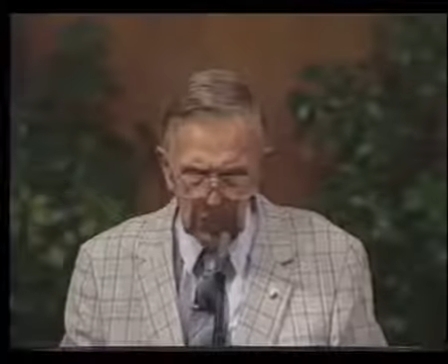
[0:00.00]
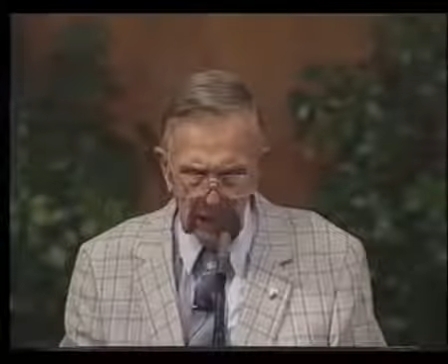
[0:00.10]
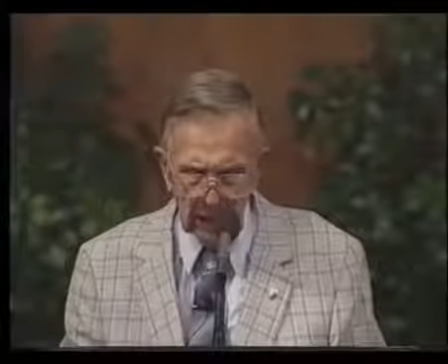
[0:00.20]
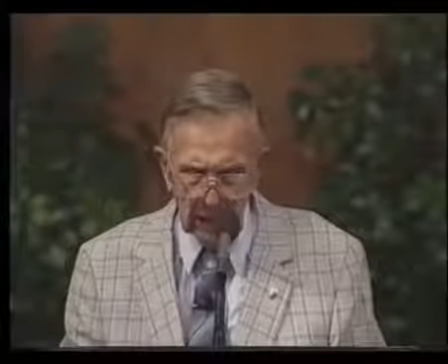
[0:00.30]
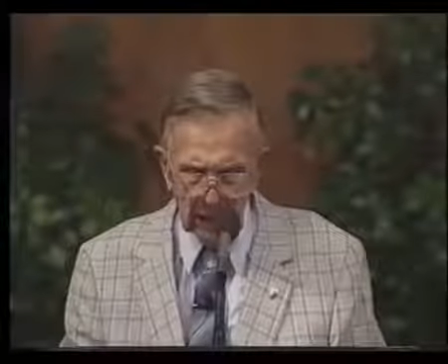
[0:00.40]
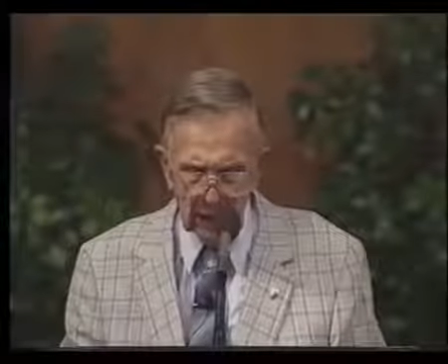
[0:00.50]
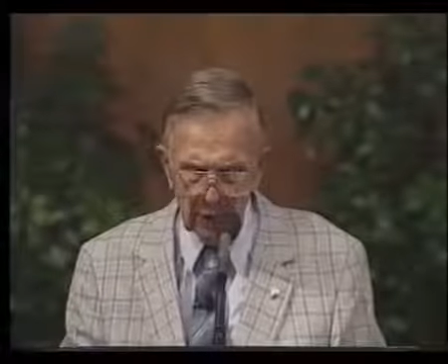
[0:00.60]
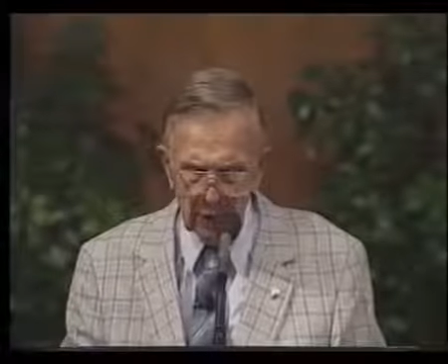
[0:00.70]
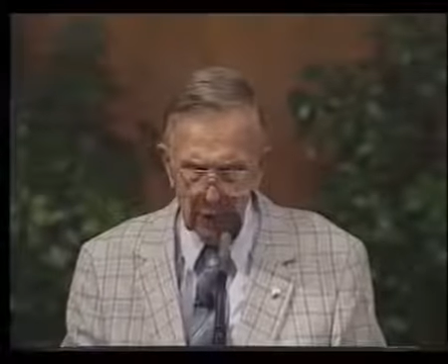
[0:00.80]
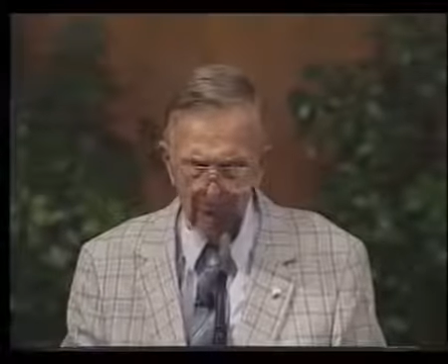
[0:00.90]
and not
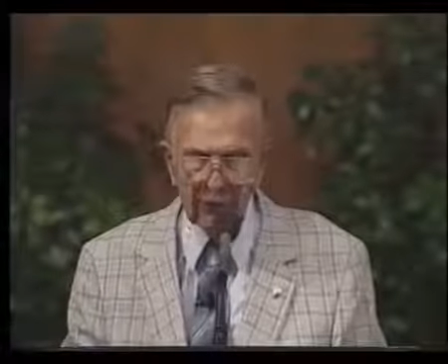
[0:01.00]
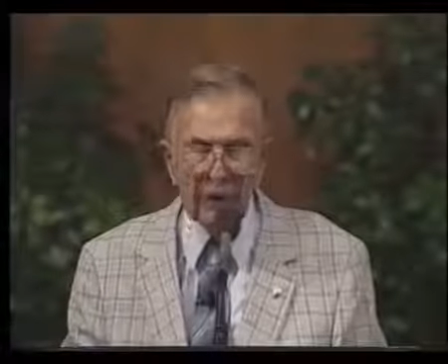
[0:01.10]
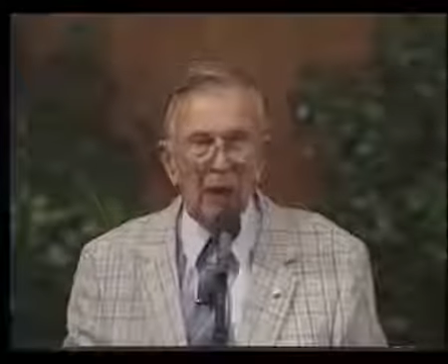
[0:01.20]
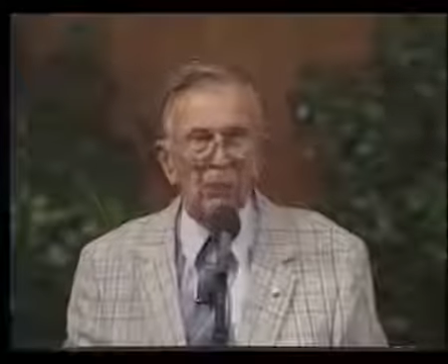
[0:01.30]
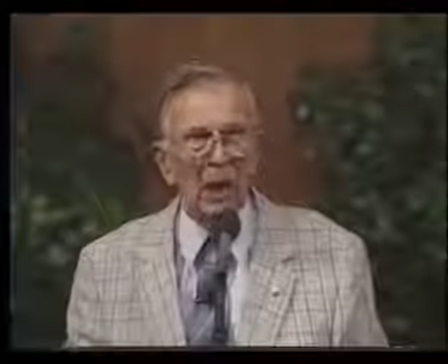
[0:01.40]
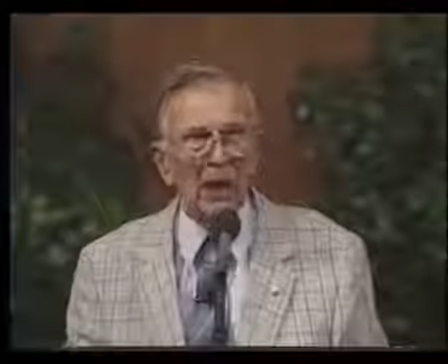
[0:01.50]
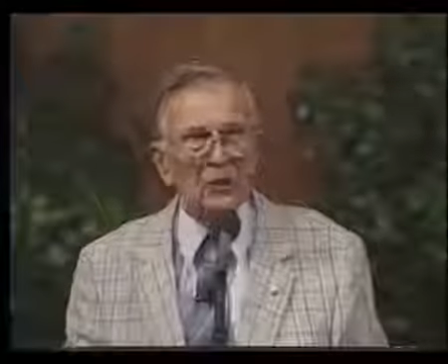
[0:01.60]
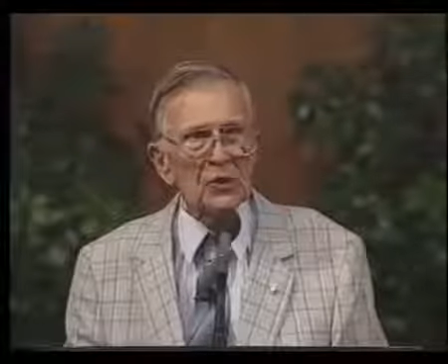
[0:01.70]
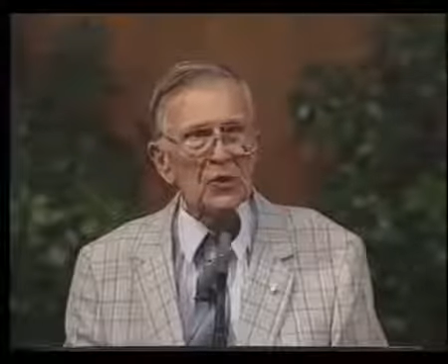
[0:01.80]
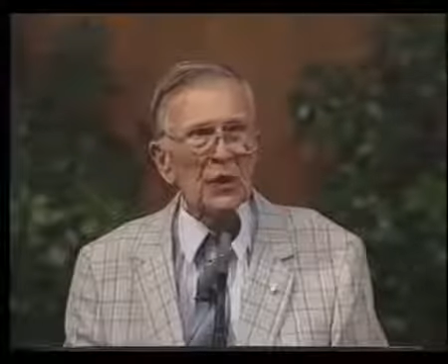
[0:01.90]
enough in the
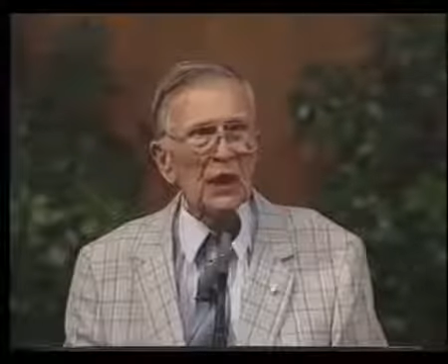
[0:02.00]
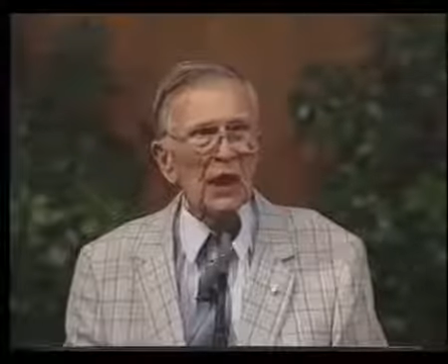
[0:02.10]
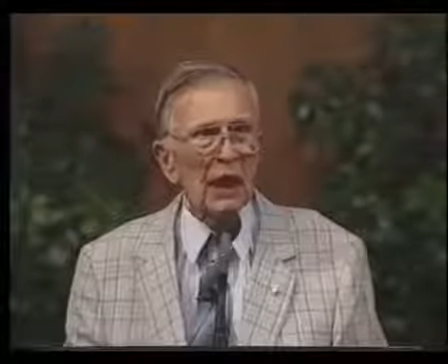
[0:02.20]
medicine